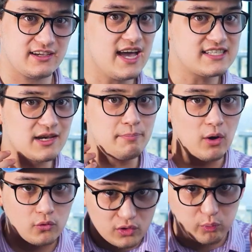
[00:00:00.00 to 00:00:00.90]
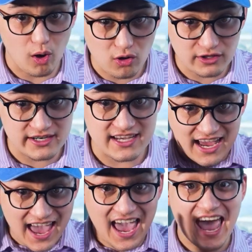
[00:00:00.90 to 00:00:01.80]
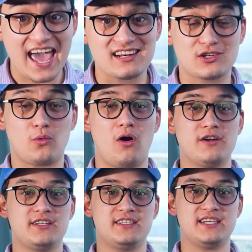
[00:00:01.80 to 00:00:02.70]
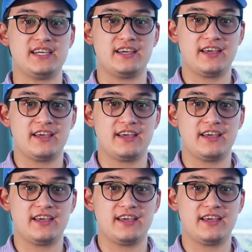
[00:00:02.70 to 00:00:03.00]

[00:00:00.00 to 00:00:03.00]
It's about quality and quantity,